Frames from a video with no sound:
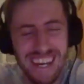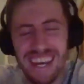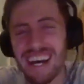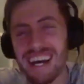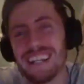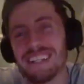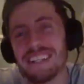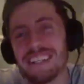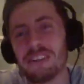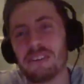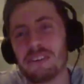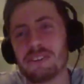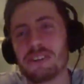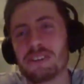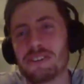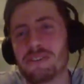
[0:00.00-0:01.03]
And, you know,
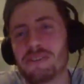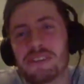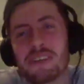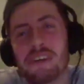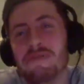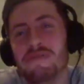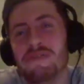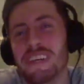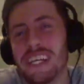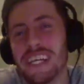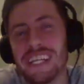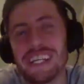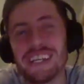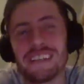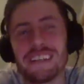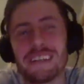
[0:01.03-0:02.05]
just
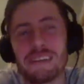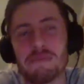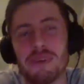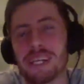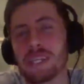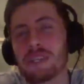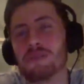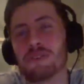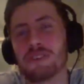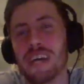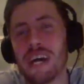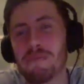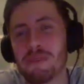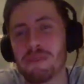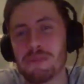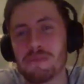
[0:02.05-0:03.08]
conveniently, Mike, you just
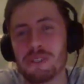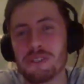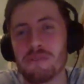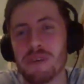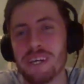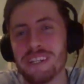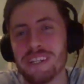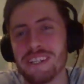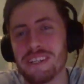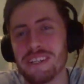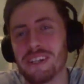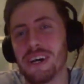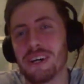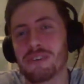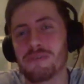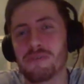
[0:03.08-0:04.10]
happen to be spending your
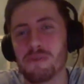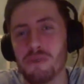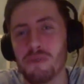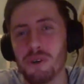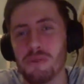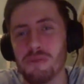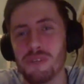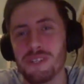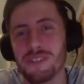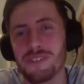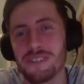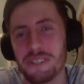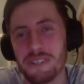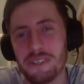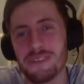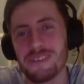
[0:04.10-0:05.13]
last few moments, you
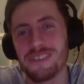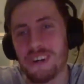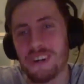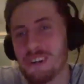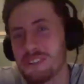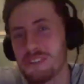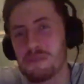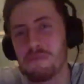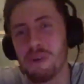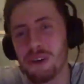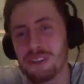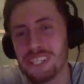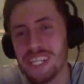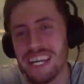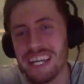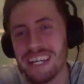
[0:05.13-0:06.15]
know, on this
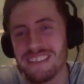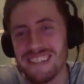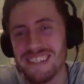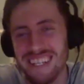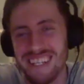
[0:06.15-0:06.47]
podcast.